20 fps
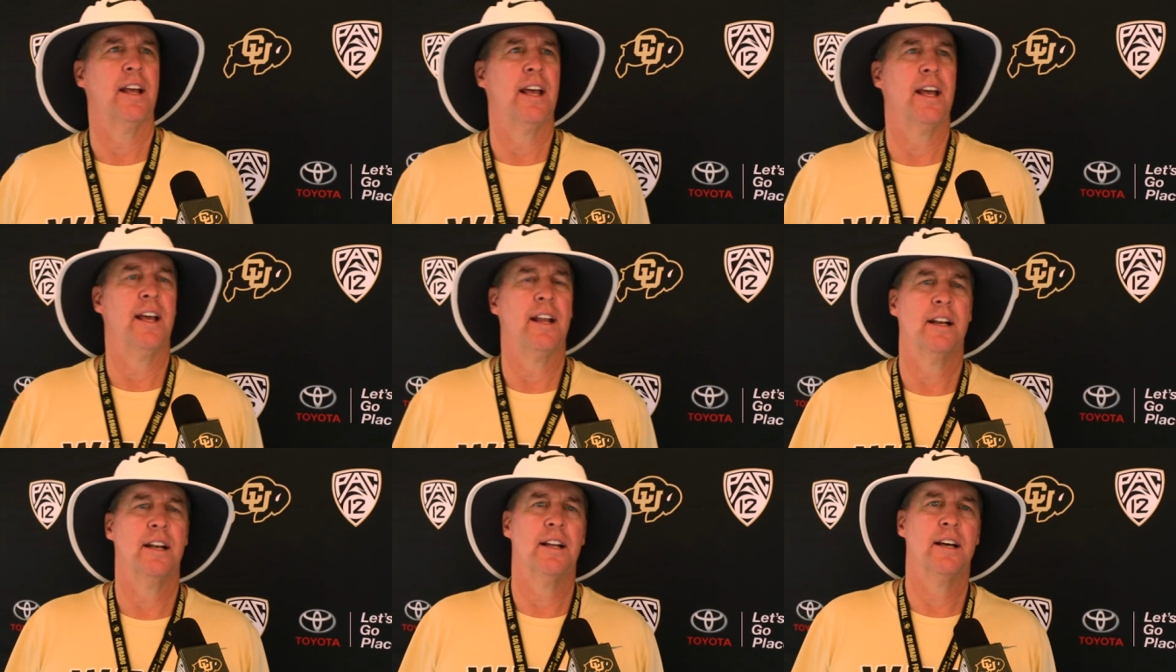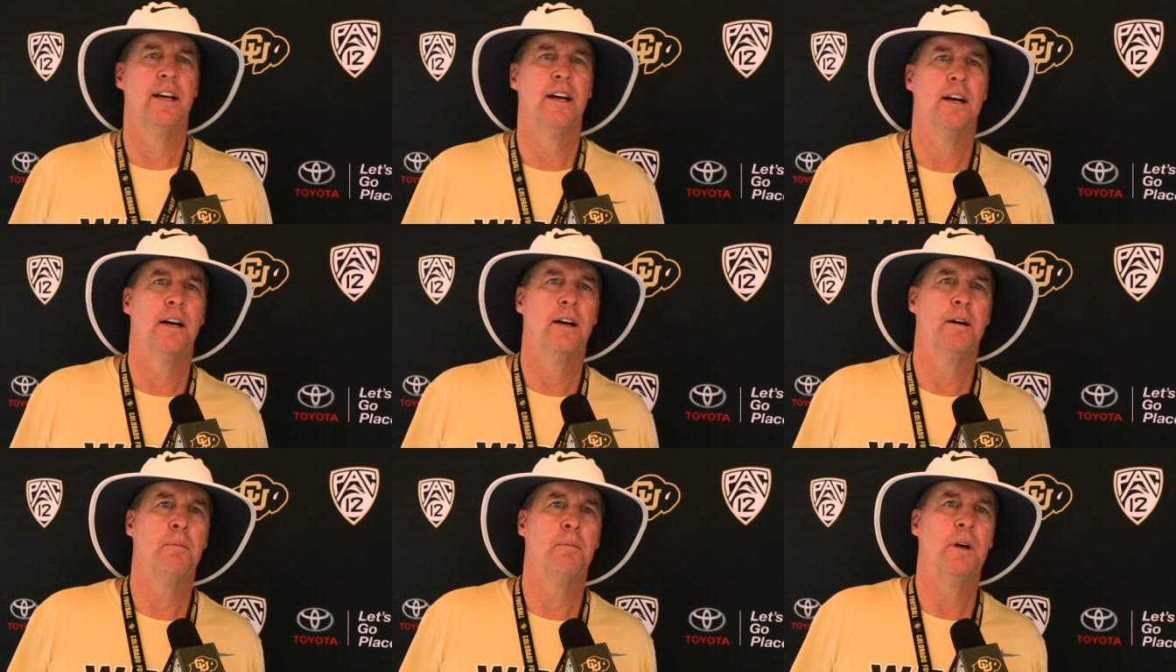And
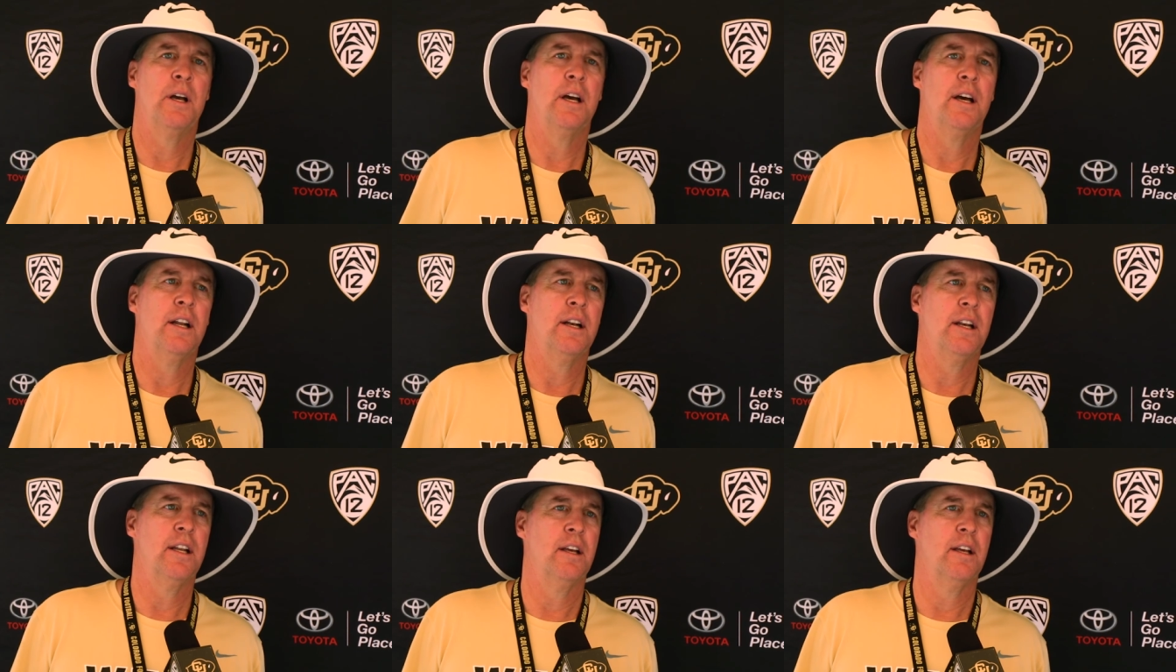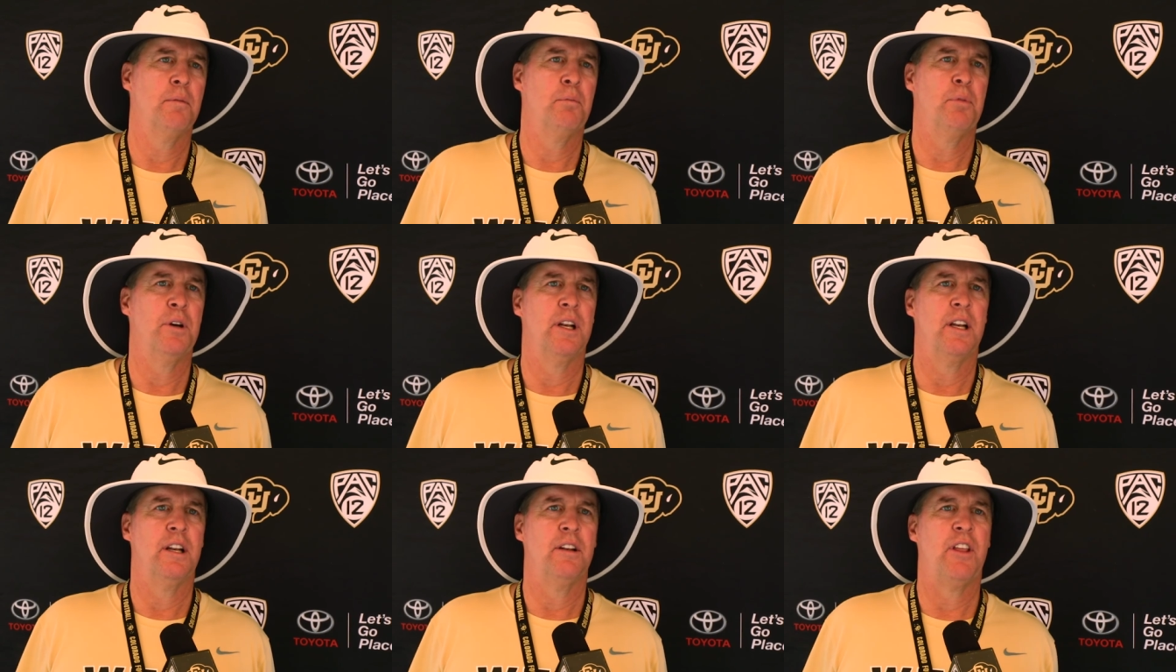um, and uh,
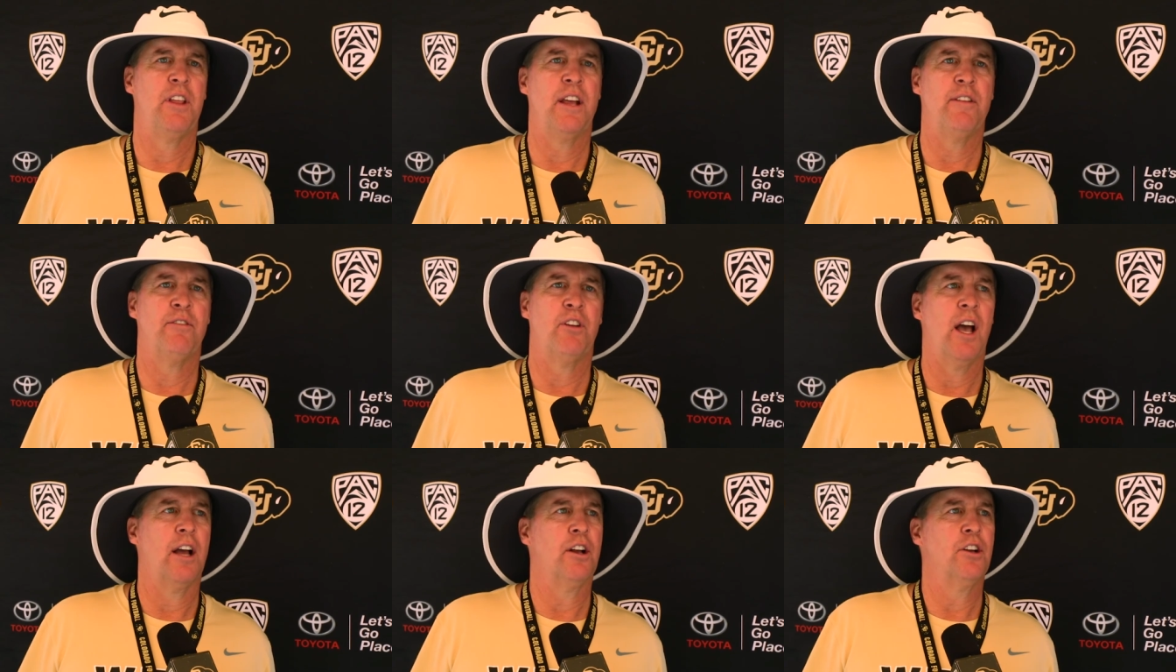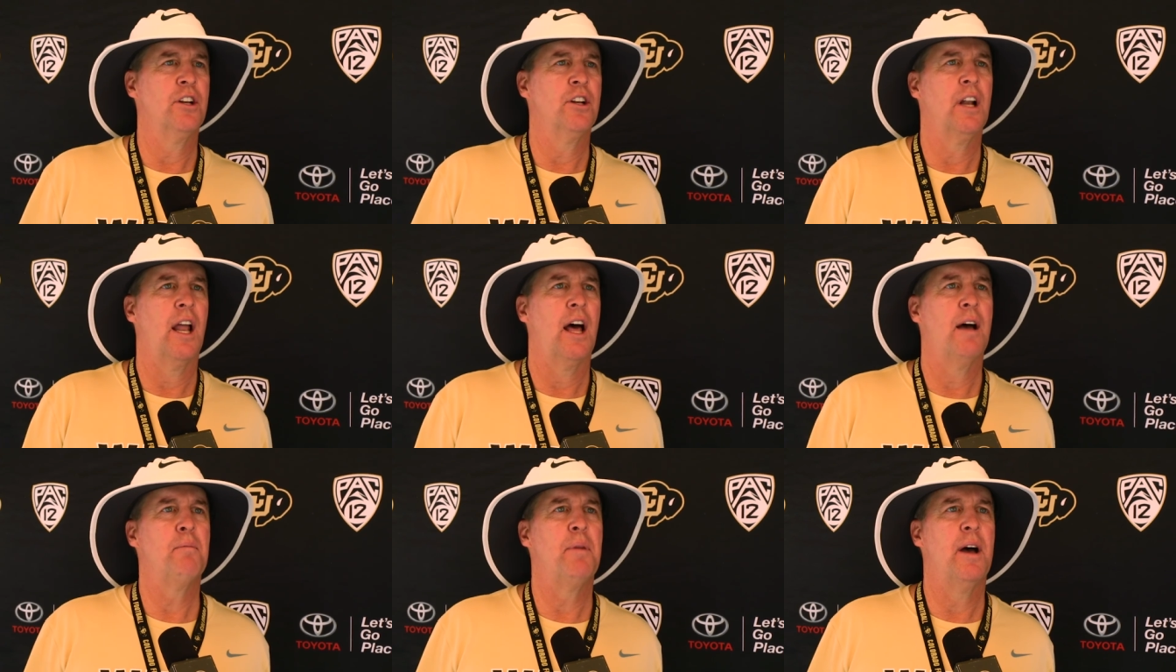but they've got good
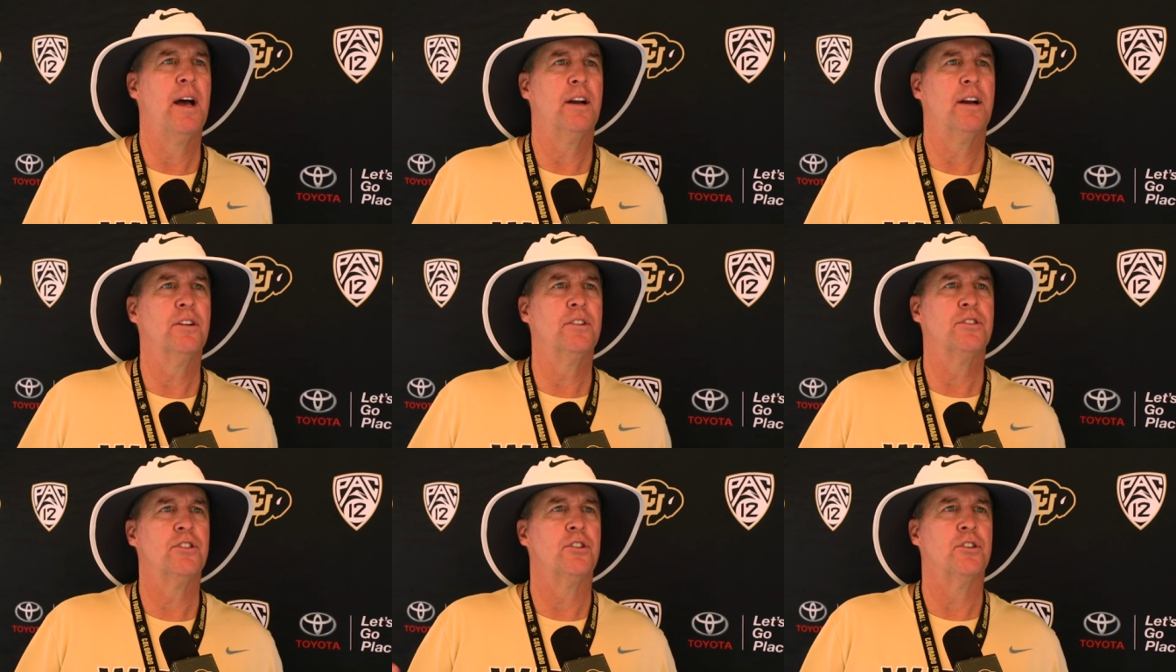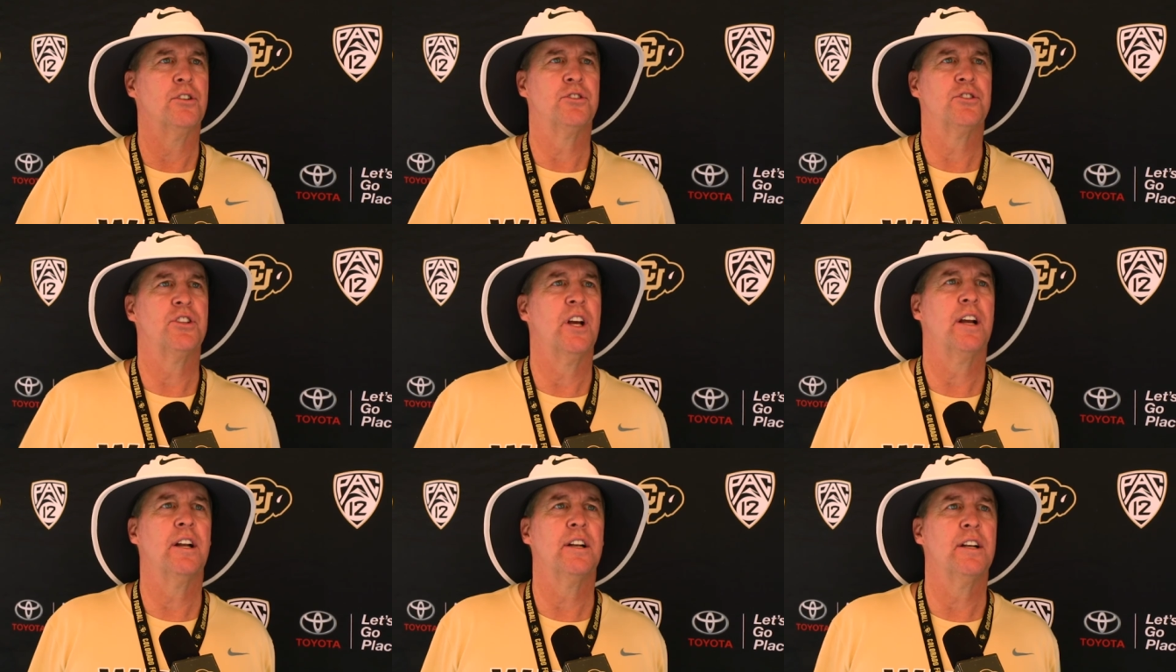linebackers that are
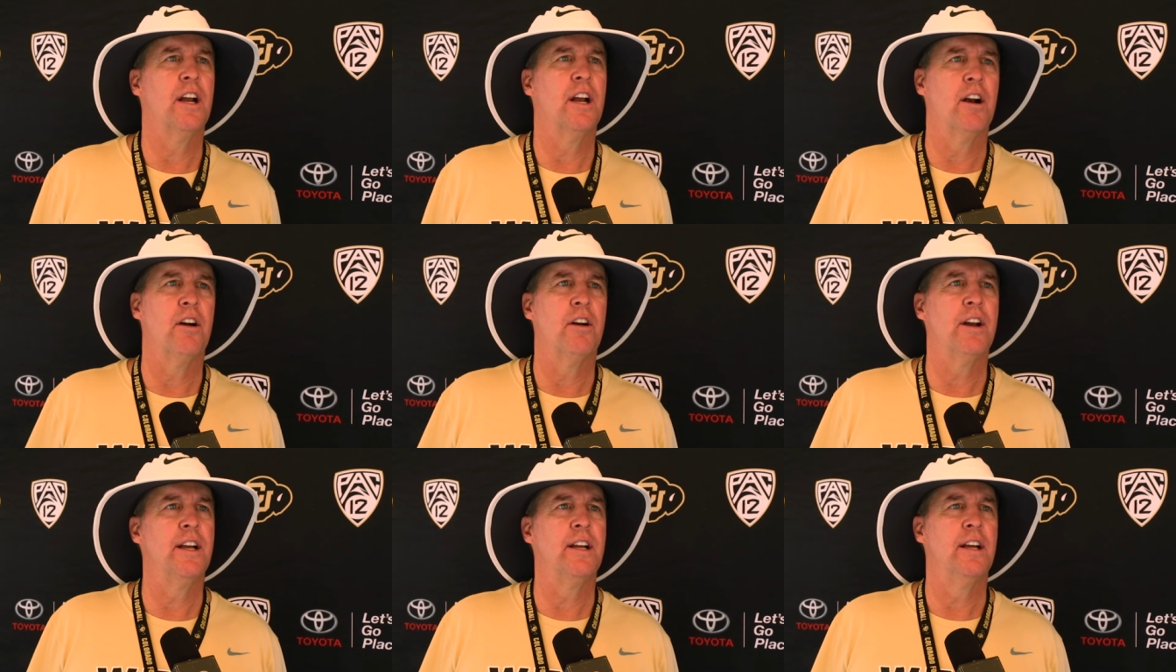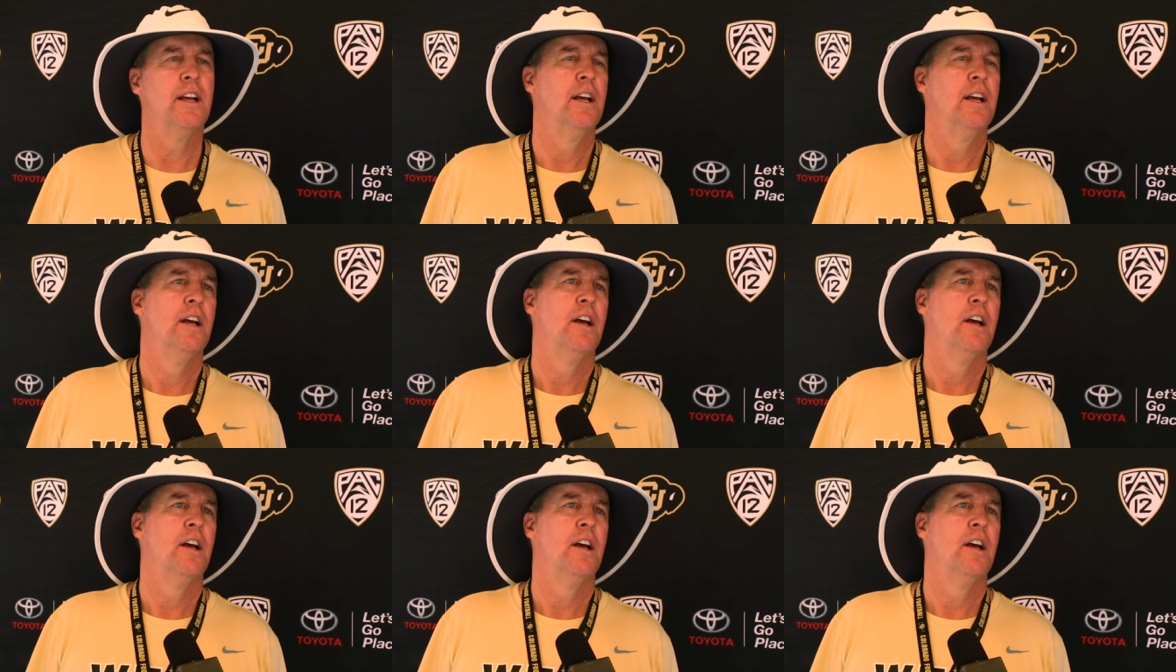secondary.